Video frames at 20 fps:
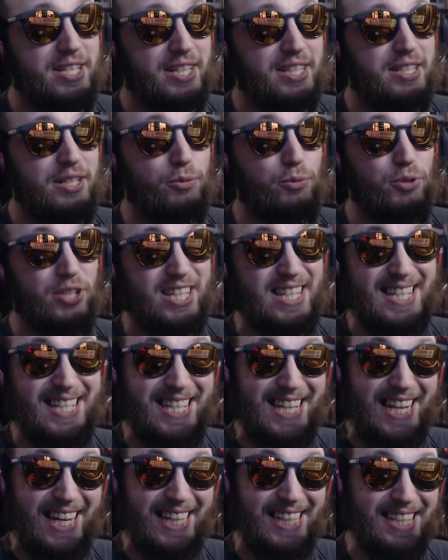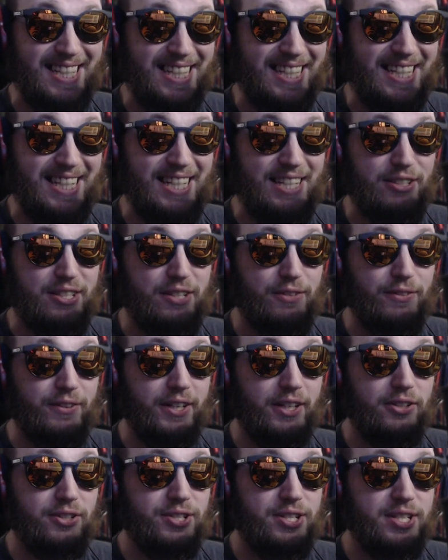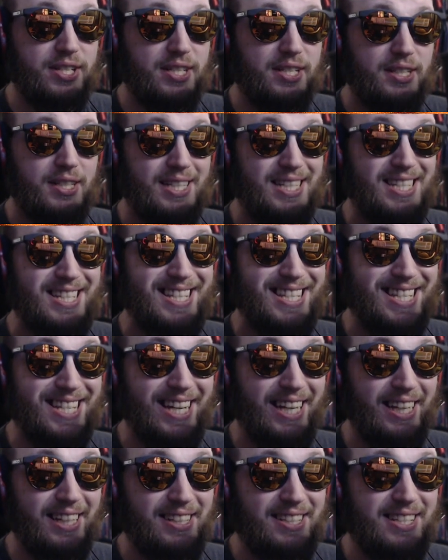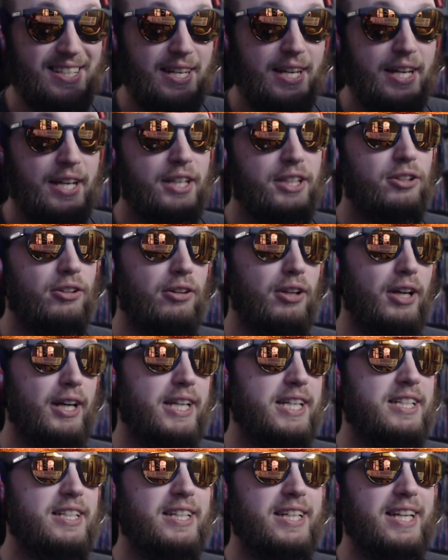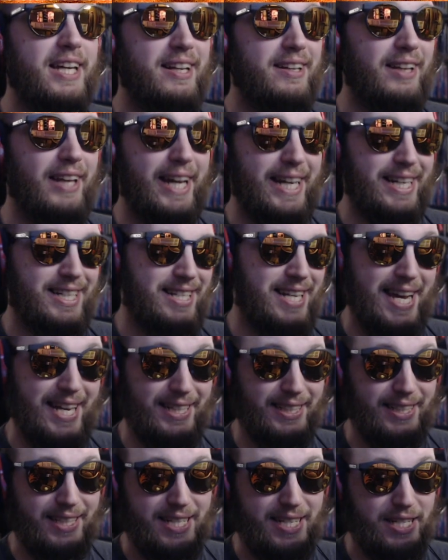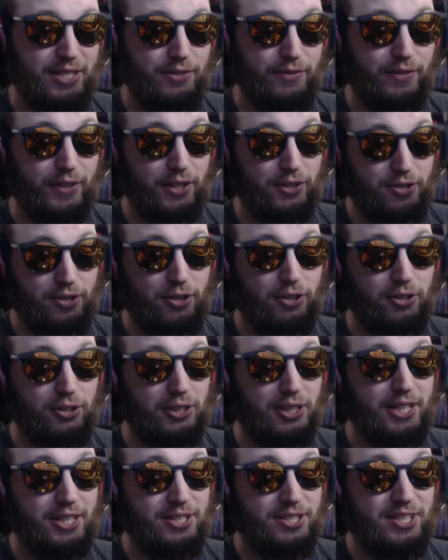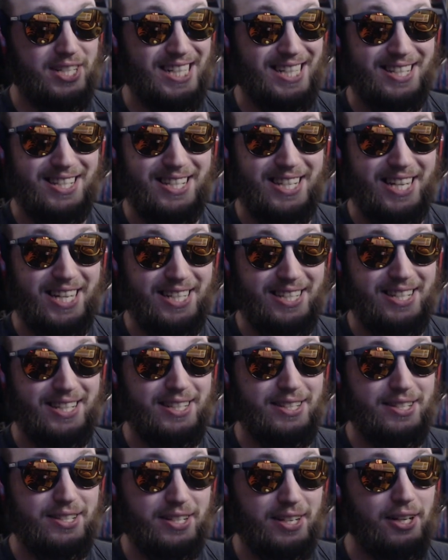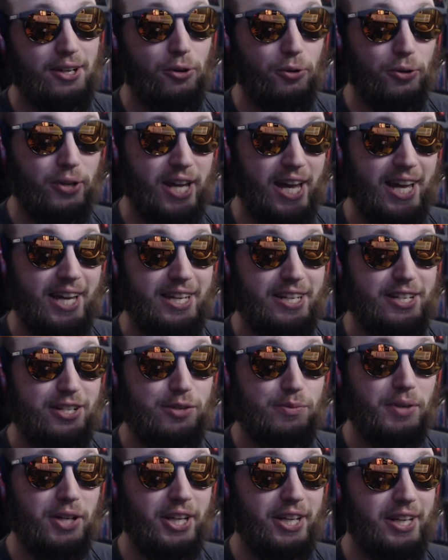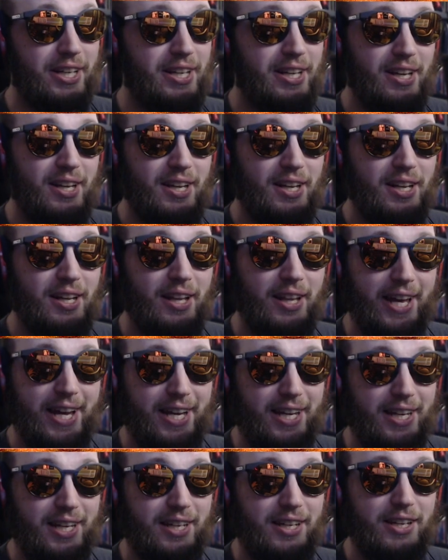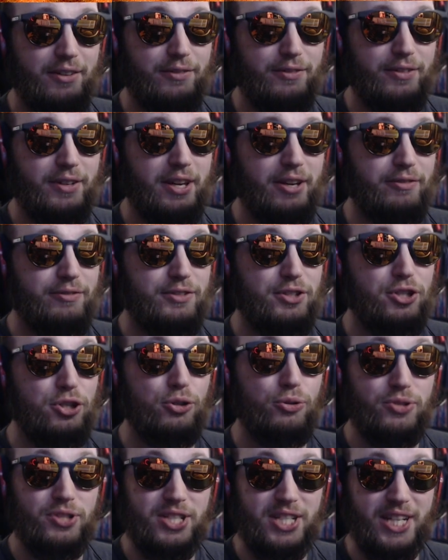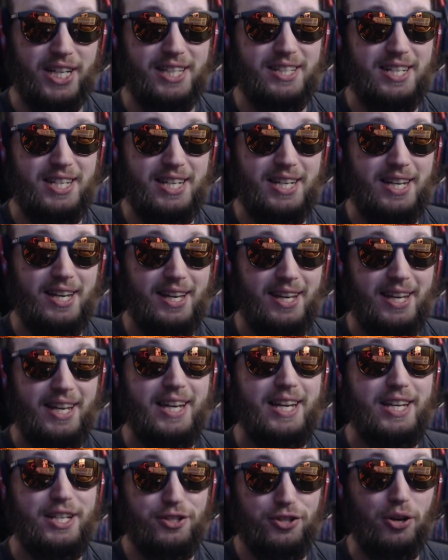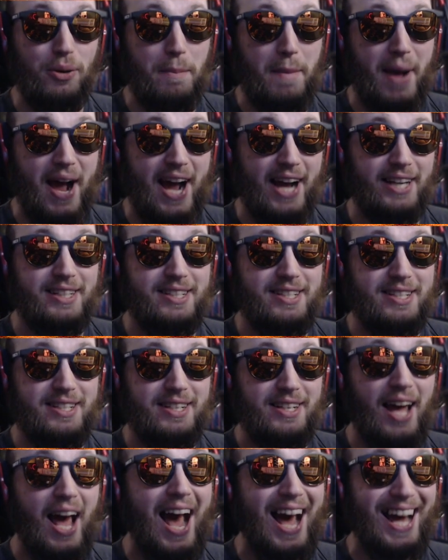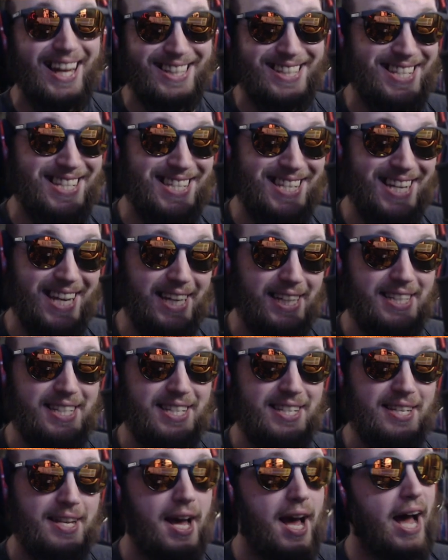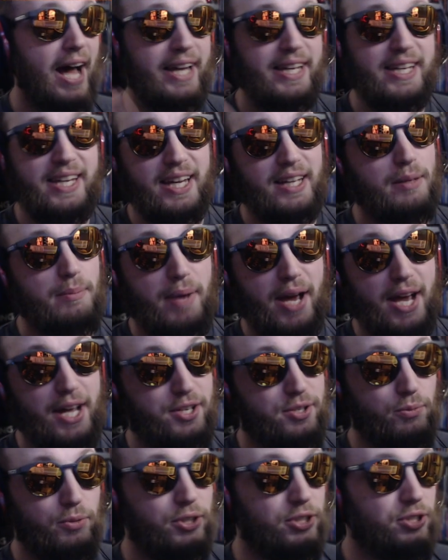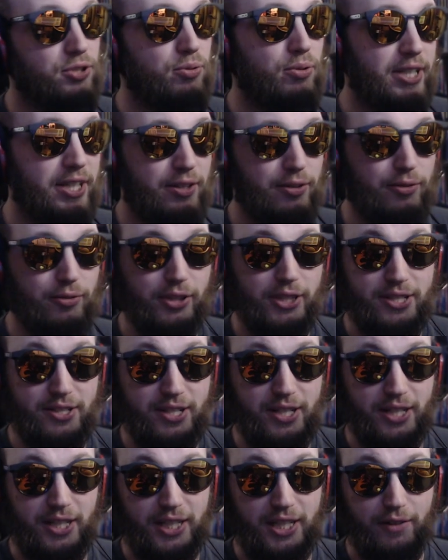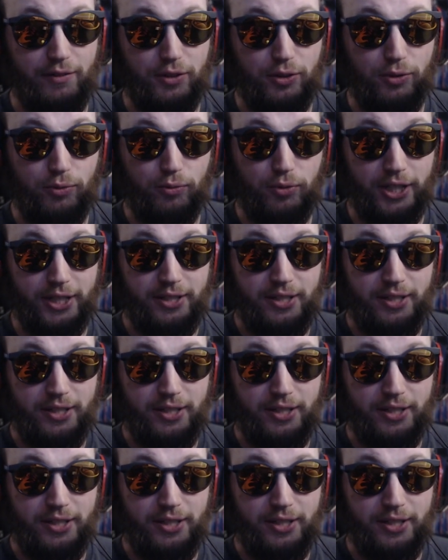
with 6 key spheres? 6? You're lucky to get like 10 key spheres, in all honesty. 6 is okay-ish, but like if 260 is your max at 6, I can't imagine what 23 is going to give you. What,